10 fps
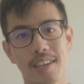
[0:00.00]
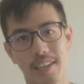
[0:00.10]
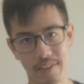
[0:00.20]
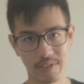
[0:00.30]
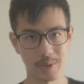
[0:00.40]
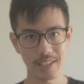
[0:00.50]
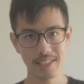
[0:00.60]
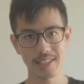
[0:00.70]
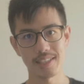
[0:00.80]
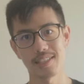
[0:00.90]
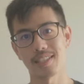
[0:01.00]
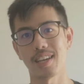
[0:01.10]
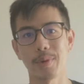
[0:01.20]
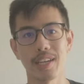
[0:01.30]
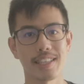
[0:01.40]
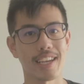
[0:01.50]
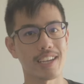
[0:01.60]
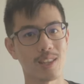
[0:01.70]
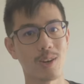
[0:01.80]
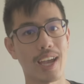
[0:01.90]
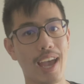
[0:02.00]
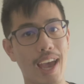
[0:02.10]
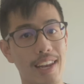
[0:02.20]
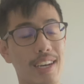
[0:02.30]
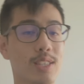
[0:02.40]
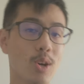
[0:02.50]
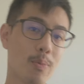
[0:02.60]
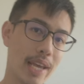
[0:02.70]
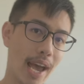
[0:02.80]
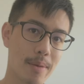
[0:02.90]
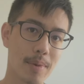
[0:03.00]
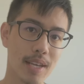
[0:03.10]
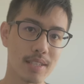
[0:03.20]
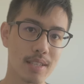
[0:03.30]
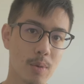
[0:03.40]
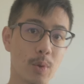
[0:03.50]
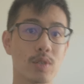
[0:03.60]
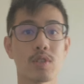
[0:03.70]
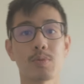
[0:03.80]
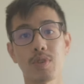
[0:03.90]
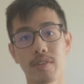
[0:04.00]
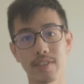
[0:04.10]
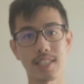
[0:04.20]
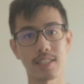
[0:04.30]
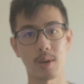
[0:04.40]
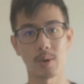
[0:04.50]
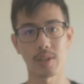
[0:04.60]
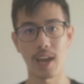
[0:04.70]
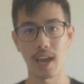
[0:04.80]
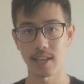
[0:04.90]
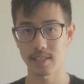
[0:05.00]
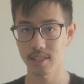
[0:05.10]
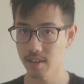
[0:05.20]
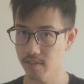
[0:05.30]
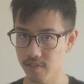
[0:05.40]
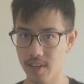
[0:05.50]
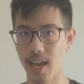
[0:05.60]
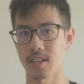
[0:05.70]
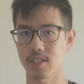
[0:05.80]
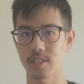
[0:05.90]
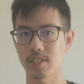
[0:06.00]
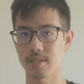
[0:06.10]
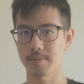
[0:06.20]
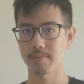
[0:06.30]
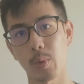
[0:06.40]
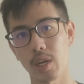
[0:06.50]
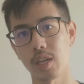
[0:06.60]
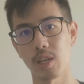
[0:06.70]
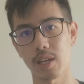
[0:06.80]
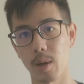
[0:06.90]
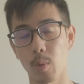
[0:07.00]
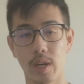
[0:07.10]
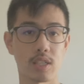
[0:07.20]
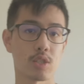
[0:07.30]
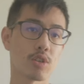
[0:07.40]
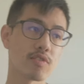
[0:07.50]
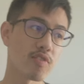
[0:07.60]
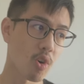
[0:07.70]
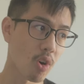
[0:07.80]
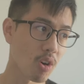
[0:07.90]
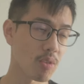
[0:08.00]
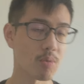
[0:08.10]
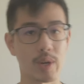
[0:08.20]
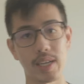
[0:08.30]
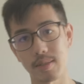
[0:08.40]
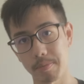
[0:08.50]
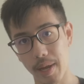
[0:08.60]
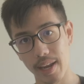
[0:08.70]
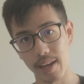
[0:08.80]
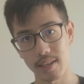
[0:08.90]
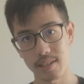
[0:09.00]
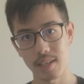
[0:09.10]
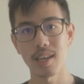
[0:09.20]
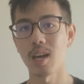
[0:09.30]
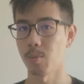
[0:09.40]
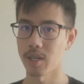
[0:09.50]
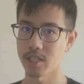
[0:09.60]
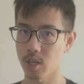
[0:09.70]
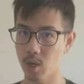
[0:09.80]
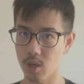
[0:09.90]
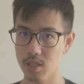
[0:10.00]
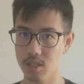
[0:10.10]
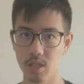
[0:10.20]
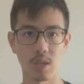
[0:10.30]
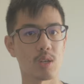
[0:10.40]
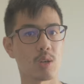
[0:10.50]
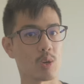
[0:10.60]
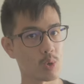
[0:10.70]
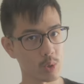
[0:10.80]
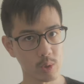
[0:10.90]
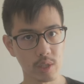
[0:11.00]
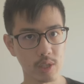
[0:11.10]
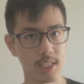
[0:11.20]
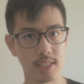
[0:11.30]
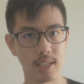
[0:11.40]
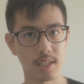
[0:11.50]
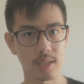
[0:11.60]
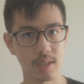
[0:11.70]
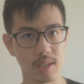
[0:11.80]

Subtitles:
Hey everyone, today we're going to take a look at Adobe Animate, which was previously known as Flash. We're going to look at what it's good for, what it's bad at, how much it costs, who uses it.